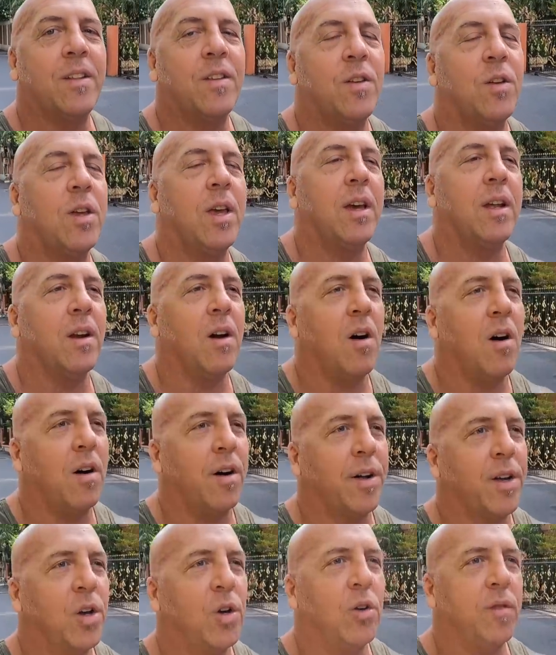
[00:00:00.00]
to get
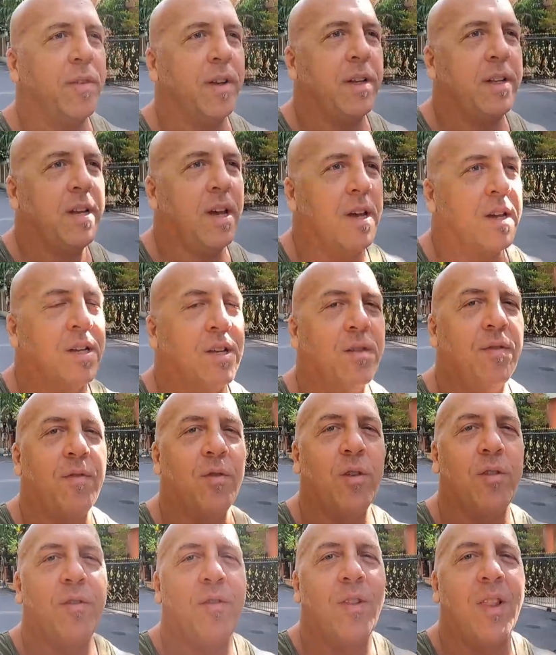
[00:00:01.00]
our COVID test
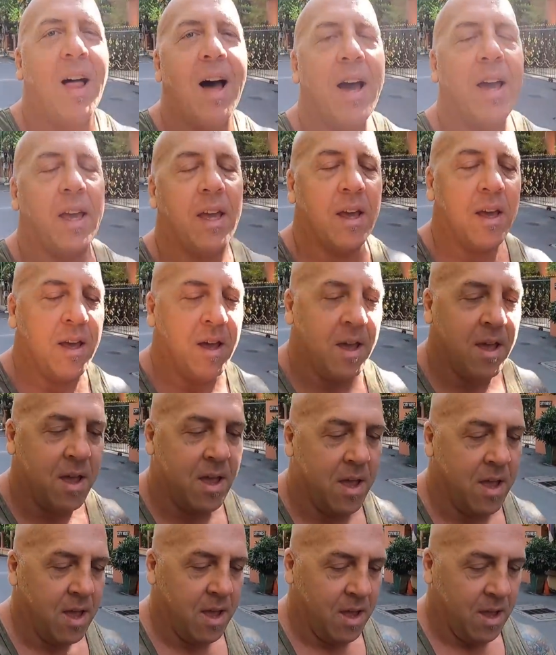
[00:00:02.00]
for flying.
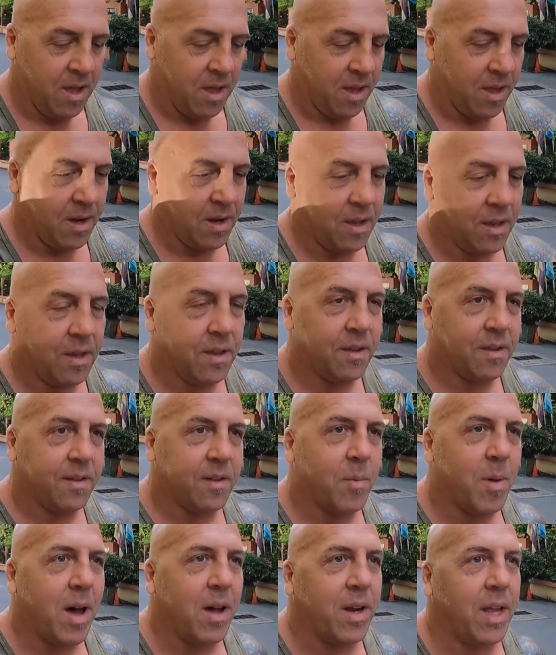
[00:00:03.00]
It is
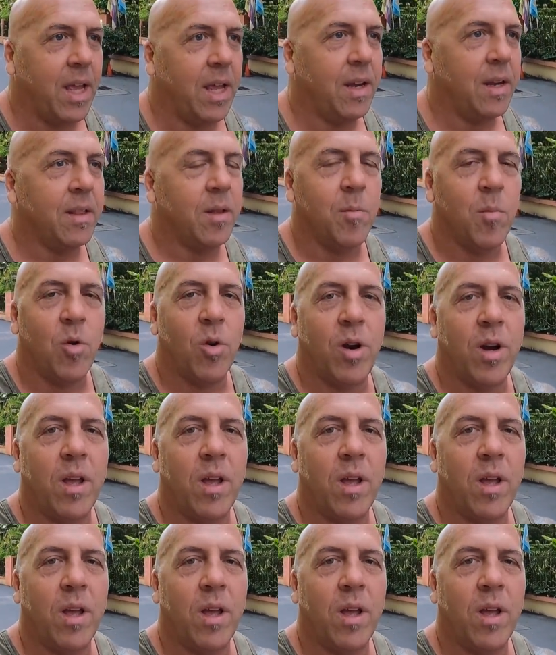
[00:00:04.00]
about 8 a.m.